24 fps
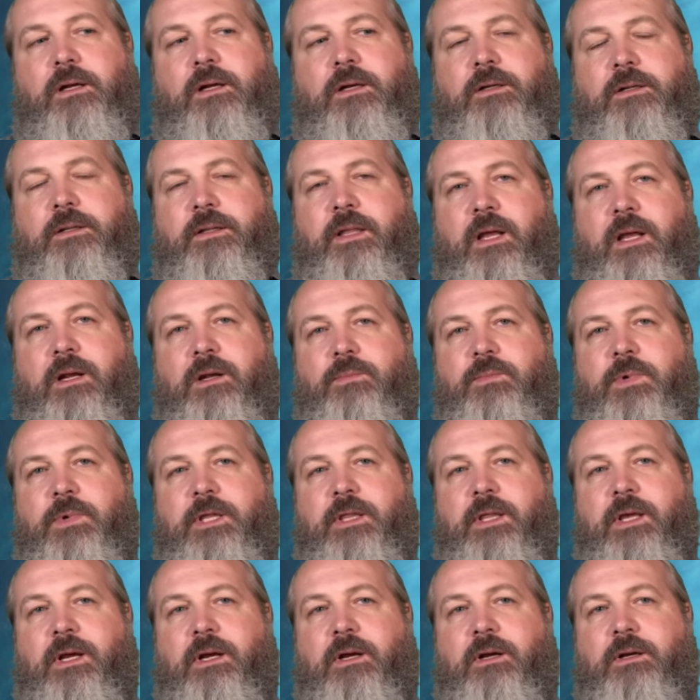that'll be
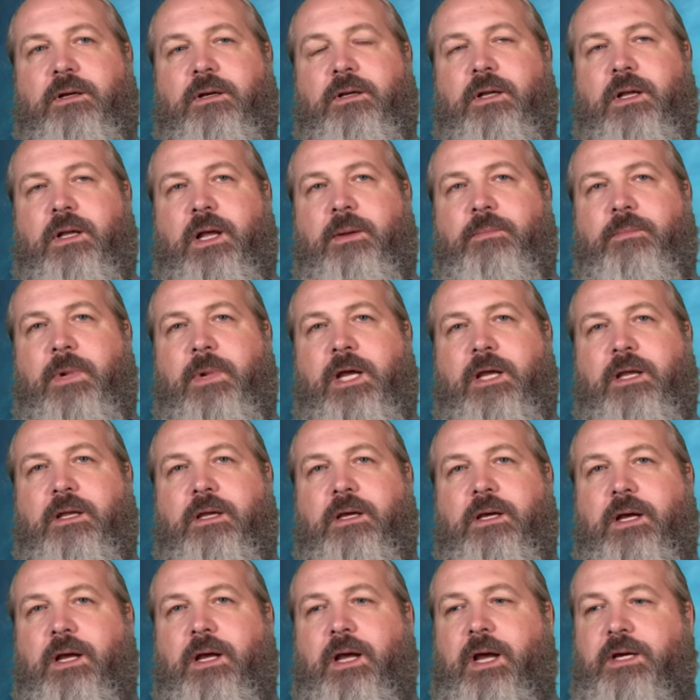there. I might
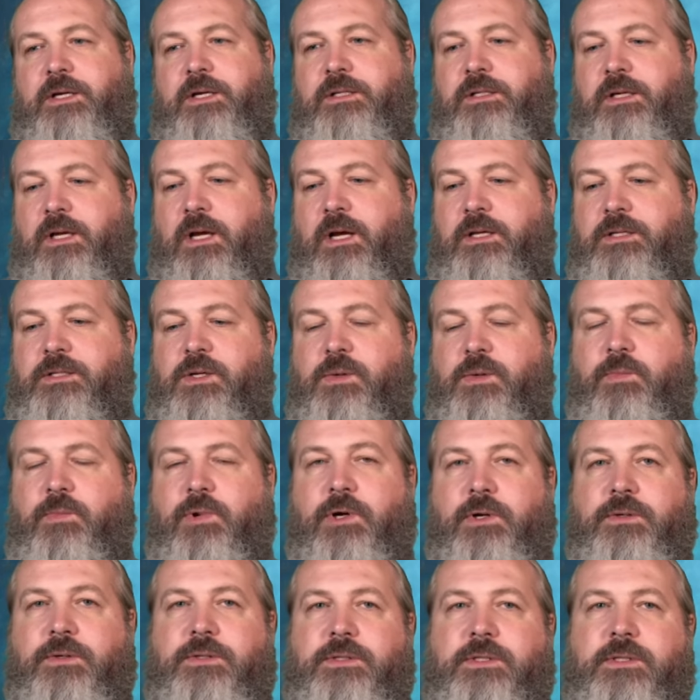actually also
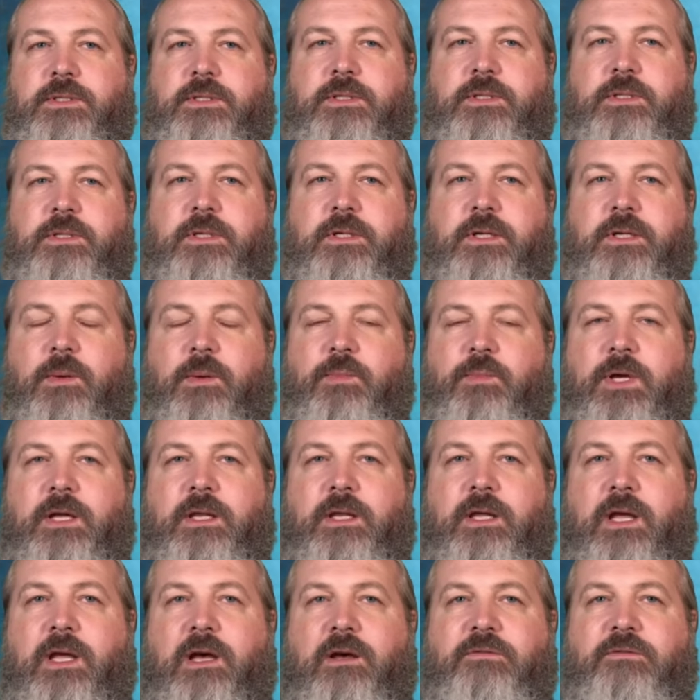post a
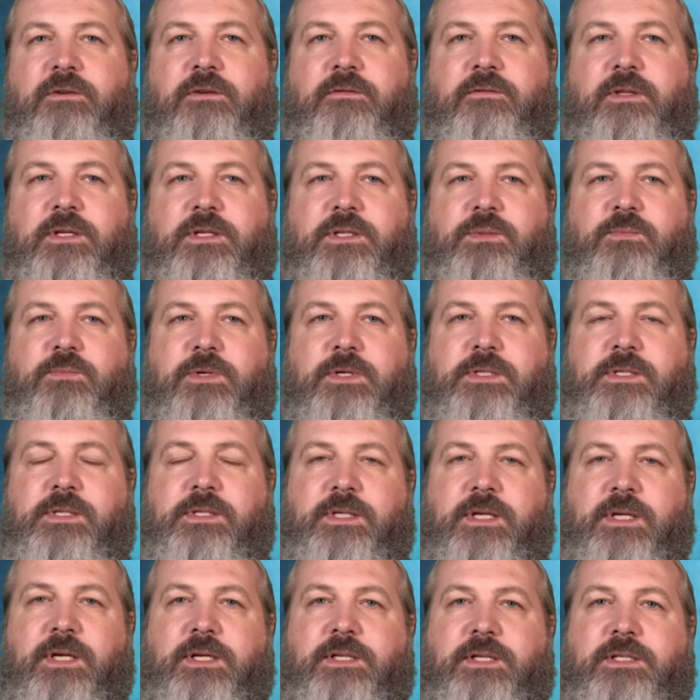PDF of this
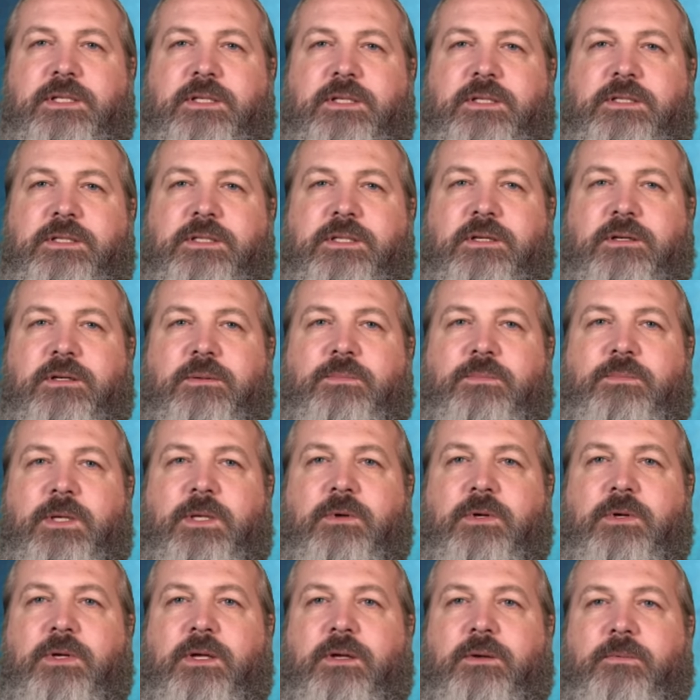presentation so people
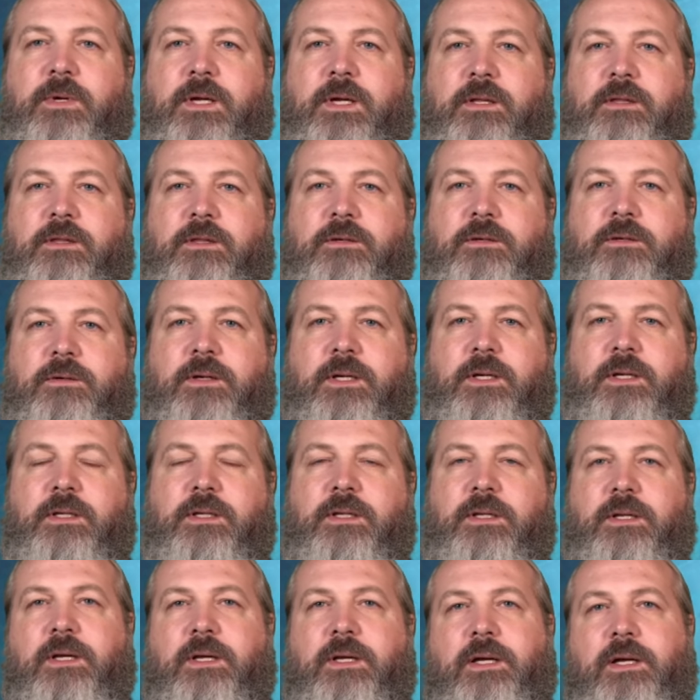can read through it
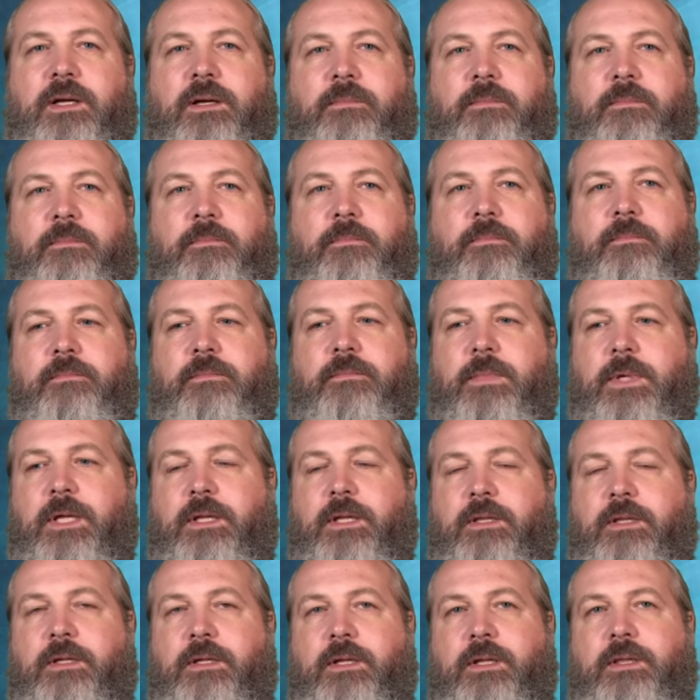in
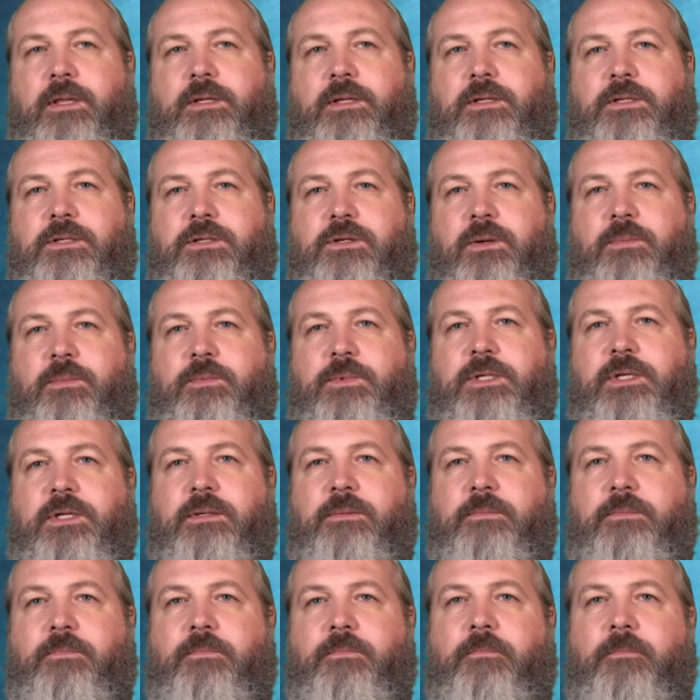the
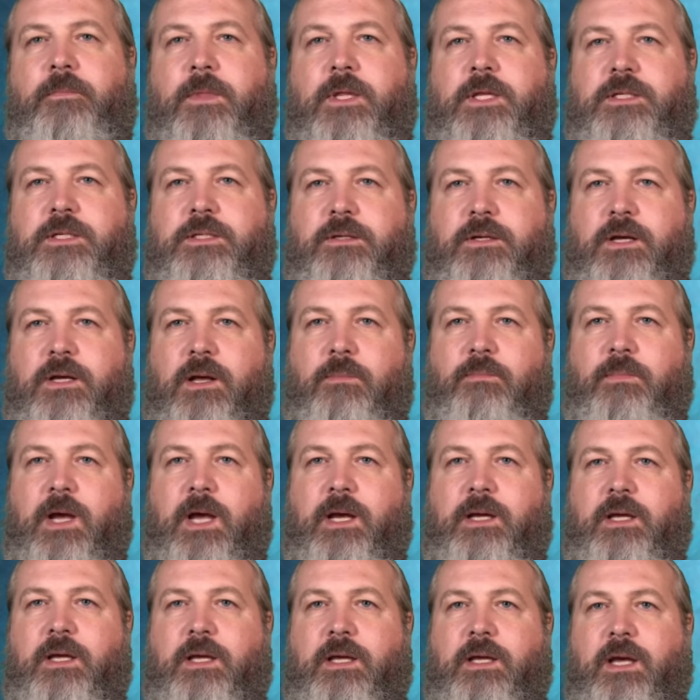description. So come
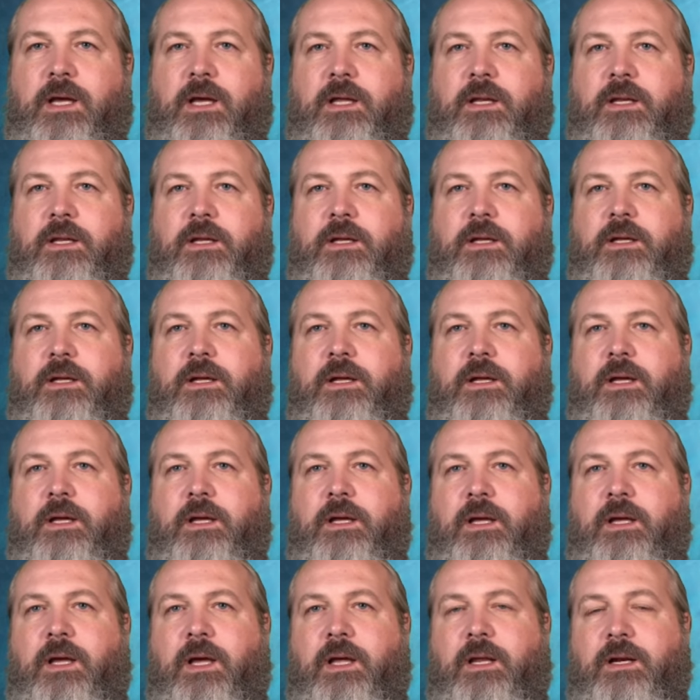back again
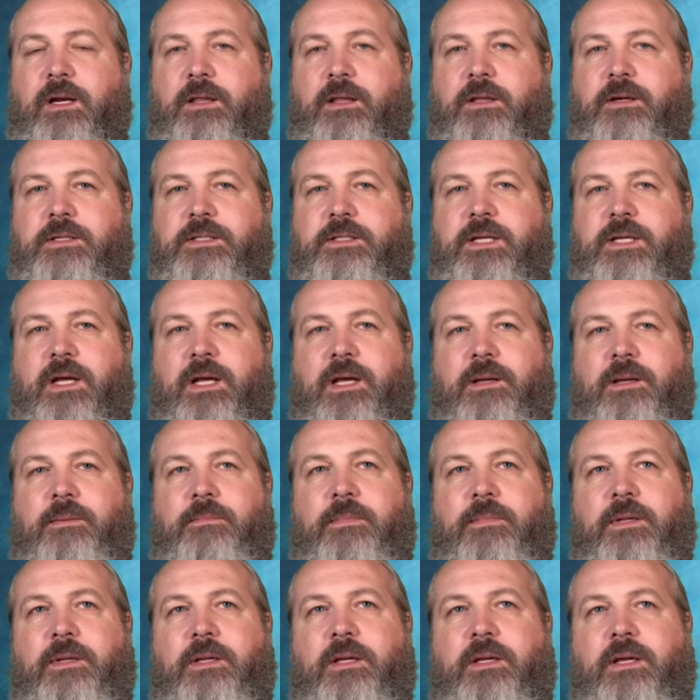at another
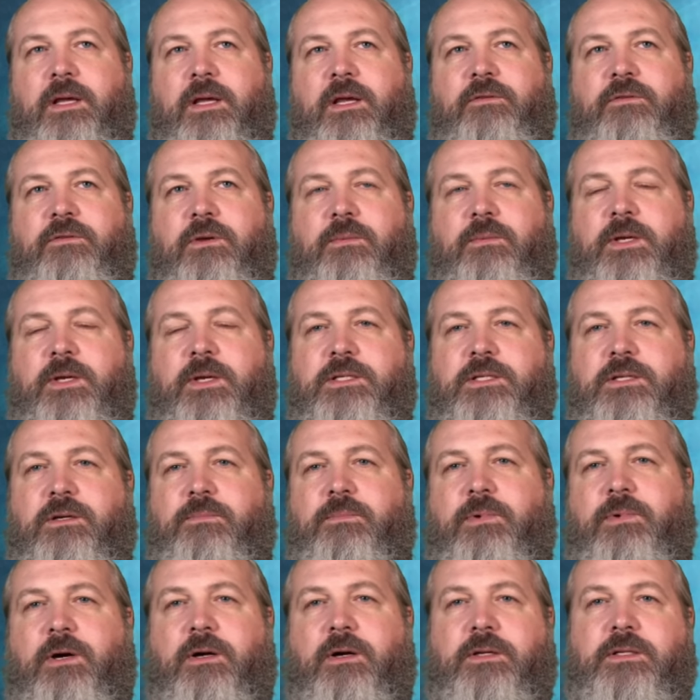time. If you miss certain
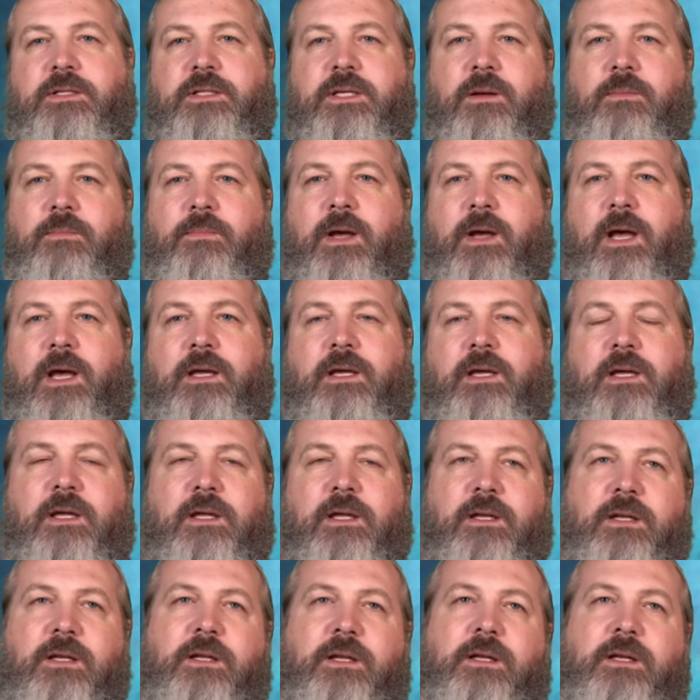parts, come back and